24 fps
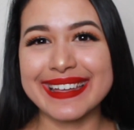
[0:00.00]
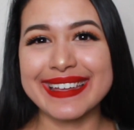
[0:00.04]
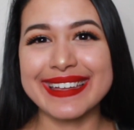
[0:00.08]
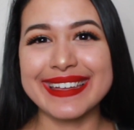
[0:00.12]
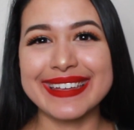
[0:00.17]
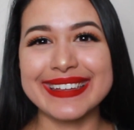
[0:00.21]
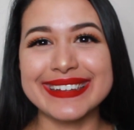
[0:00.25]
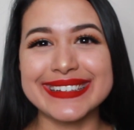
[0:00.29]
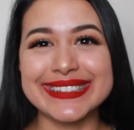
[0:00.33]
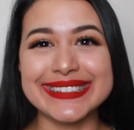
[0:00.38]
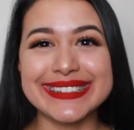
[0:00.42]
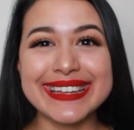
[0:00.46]

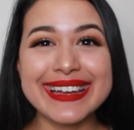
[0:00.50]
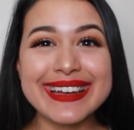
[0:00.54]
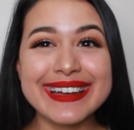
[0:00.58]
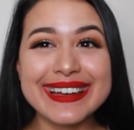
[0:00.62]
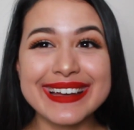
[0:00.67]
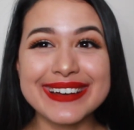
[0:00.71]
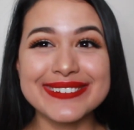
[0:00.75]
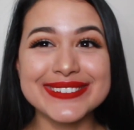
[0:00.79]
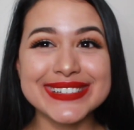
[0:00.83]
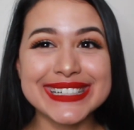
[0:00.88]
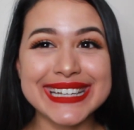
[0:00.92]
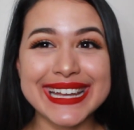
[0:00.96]
And yeah,
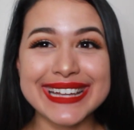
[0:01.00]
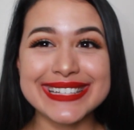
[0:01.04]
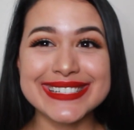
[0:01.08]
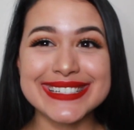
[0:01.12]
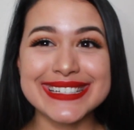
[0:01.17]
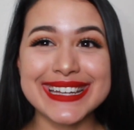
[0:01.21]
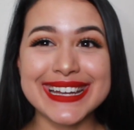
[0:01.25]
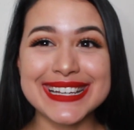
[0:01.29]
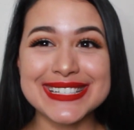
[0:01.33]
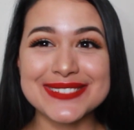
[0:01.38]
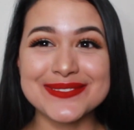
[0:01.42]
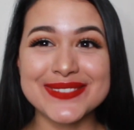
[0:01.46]
I will catch you
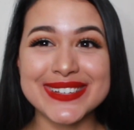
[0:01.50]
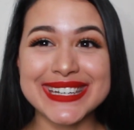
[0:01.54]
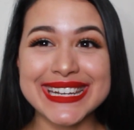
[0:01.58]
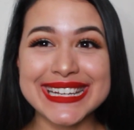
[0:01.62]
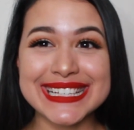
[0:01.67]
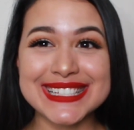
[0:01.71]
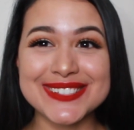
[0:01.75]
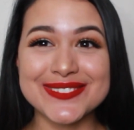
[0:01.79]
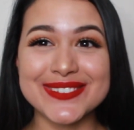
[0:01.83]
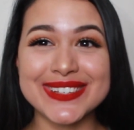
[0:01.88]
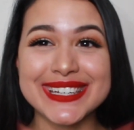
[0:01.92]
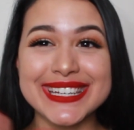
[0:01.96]
guys in my
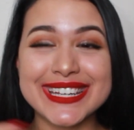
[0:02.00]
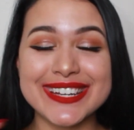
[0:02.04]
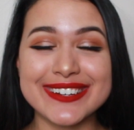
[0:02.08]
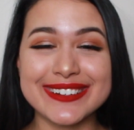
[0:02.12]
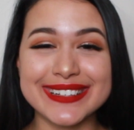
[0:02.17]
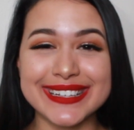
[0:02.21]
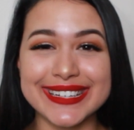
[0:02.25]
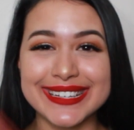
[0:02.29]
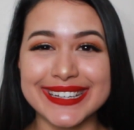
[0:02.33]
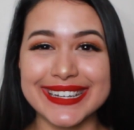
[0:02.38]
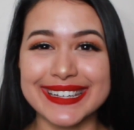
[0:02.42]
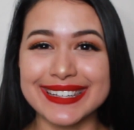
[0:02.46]
next video,
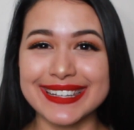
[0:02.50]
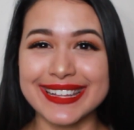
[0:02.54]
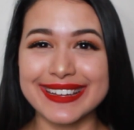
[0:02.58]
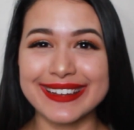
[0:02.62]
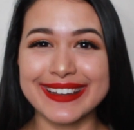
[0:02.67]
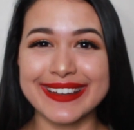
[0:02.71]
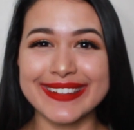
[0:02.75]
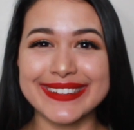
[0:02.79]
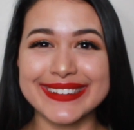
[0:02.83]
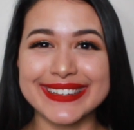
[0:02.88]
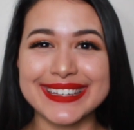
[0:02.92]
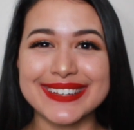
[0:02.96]
and good luck
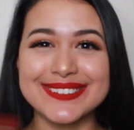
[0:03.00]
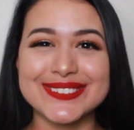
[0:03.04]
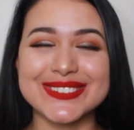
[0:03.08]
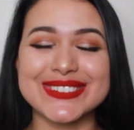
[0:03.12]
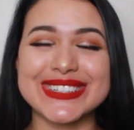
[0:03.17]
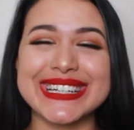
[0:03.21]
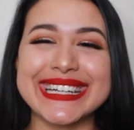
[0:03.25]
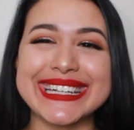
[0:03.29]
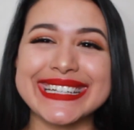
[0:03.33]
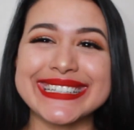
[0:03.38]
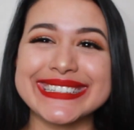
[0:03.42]
on the giveaway.